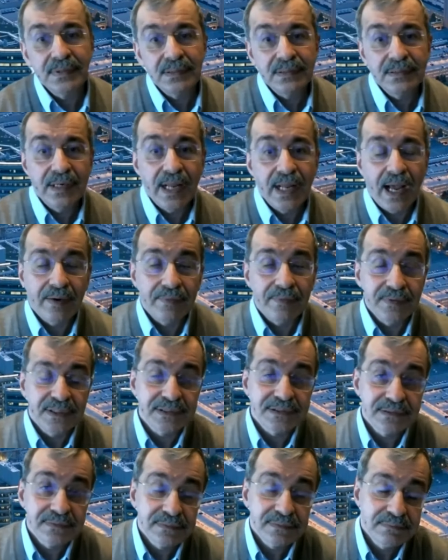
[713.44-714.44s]
now
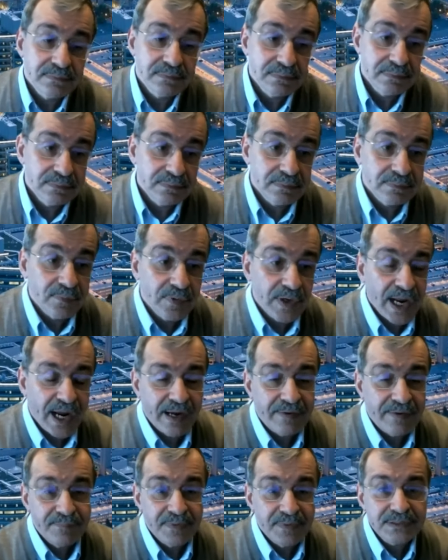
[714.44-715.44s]
it, we
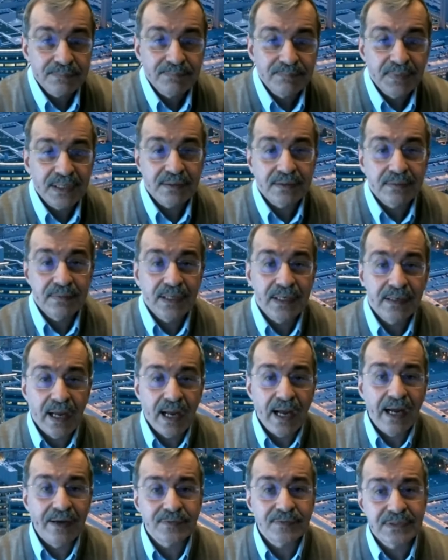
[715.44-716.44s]
have much better, better
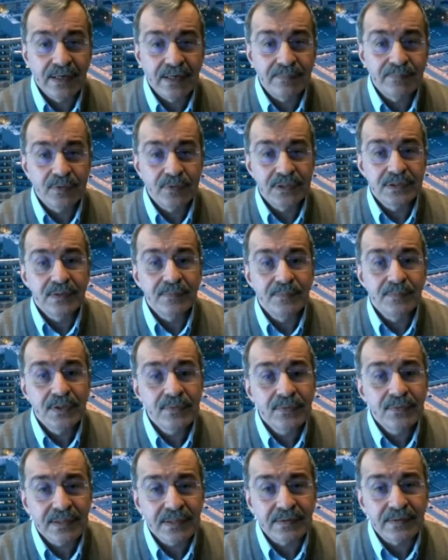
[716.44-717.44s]
outcome with
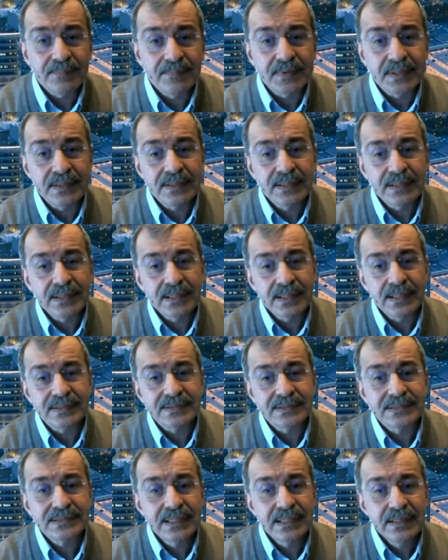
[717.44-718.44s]
immune therapy.
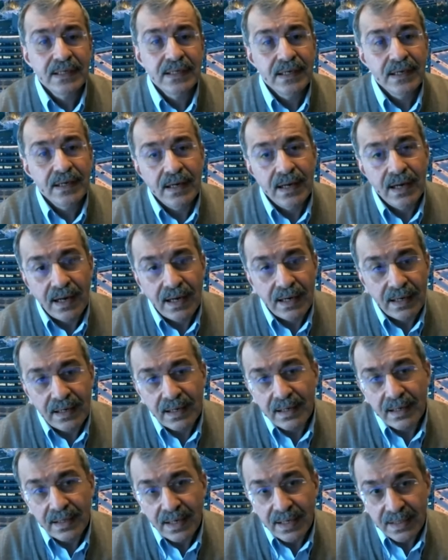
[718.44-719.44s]
It's
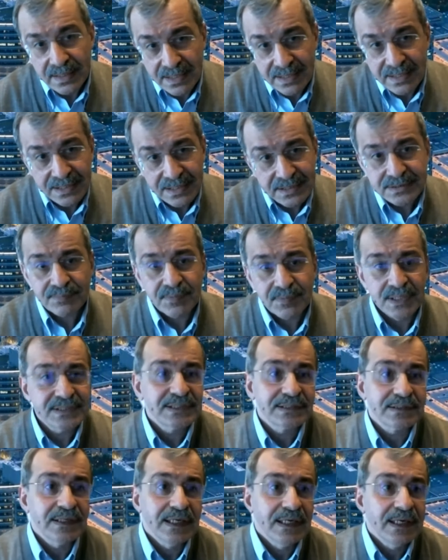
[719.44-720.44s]
it is
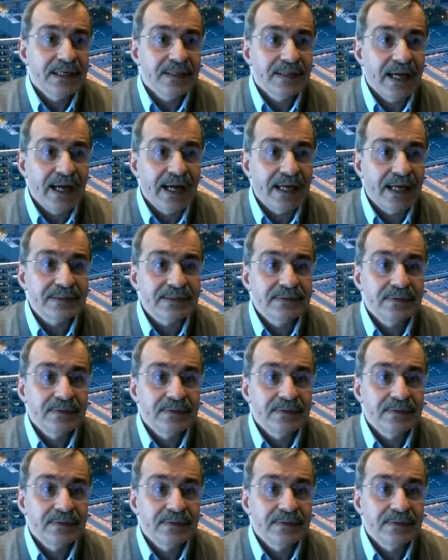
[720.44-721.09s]
frustrating that